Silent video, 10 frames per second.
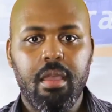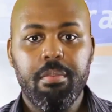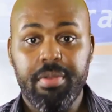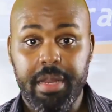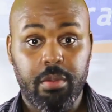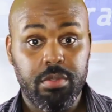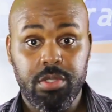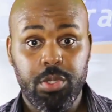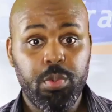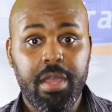Print out
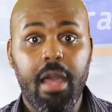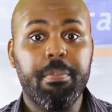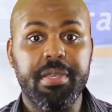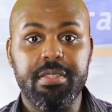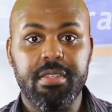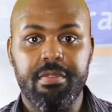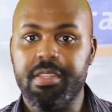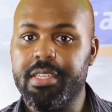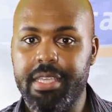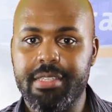2 copies of the
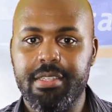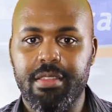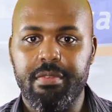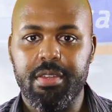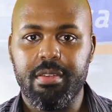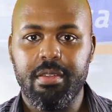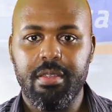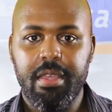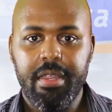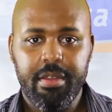
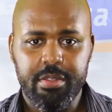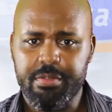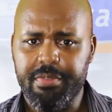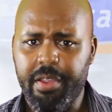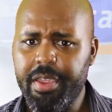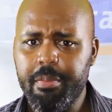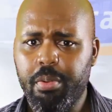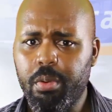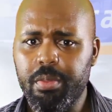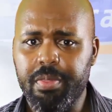DS-11. It is very
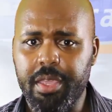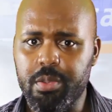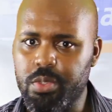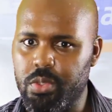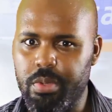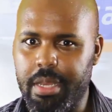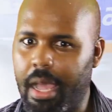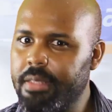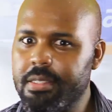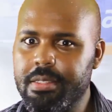important that you do
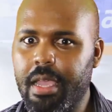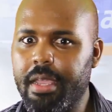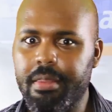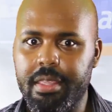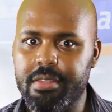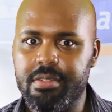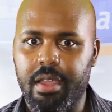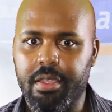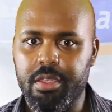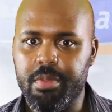not sign these
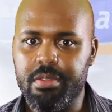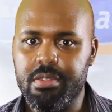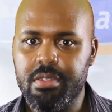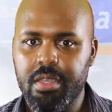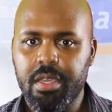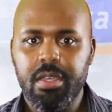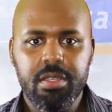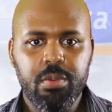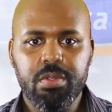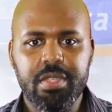documents.
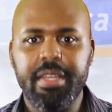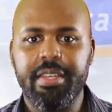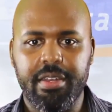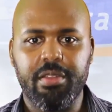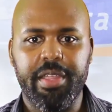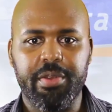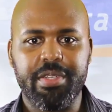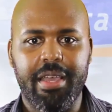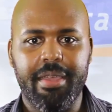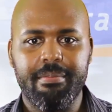You will sign it at a later
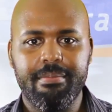time.